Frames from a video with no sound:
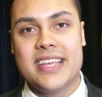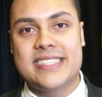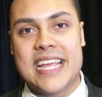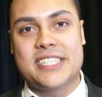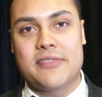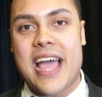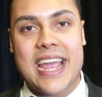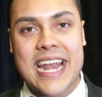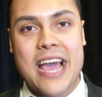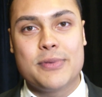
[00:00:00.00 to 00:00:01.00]
sense of
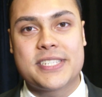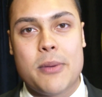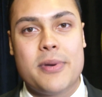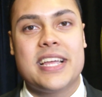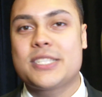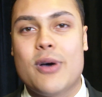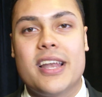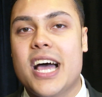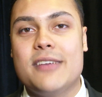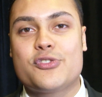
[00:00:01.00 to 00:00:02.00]
hanging out with someone. That's why
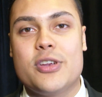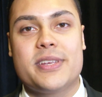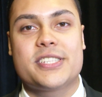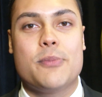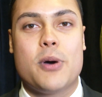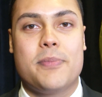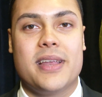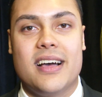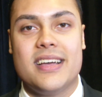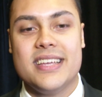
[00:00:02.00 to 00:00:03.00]
live streaming is so
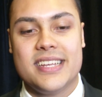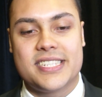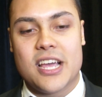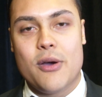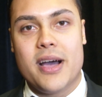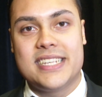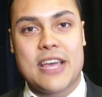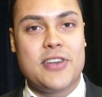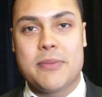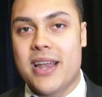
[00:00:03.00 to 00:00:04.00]
popular. So
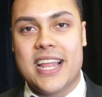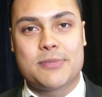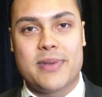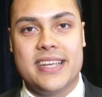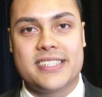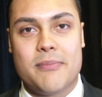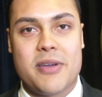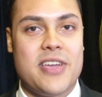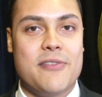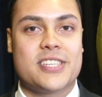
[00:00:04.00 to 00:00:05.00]
definitely my Let's Plays are my
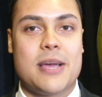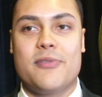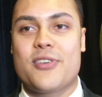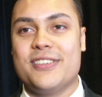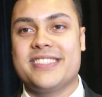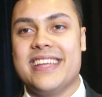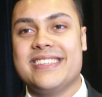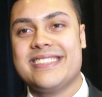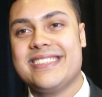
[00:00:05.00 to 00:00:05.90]
favourite type of content.